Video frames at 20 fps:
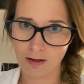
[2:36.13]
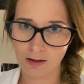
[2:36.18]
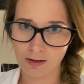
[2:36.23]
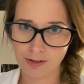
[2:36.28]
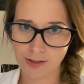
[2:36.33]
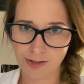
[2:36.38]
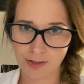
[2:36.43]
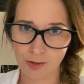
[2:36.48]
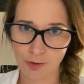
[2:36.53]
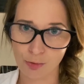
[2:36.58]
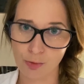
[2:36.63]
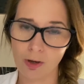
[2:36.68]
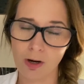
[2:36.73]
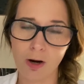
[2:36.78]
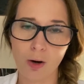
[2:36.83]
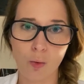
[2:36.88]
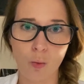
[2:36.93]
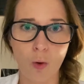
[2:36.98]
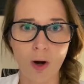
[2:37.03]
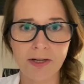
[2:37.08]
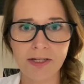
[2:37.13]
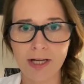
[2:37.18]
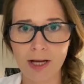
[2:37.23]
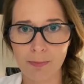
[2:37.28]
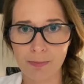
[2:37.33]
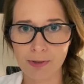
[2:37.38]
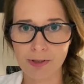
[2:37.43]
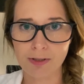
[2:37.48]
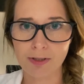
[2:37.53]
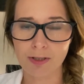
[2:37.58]
So, what
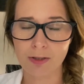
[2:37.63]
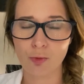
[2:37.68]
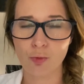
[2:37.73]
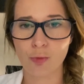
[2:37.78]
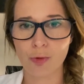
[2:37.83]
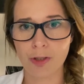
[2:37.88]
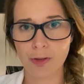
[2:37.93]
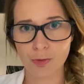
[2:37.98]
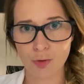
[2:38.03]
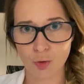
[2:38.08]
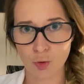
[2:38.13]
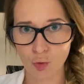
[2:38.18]
happens if we use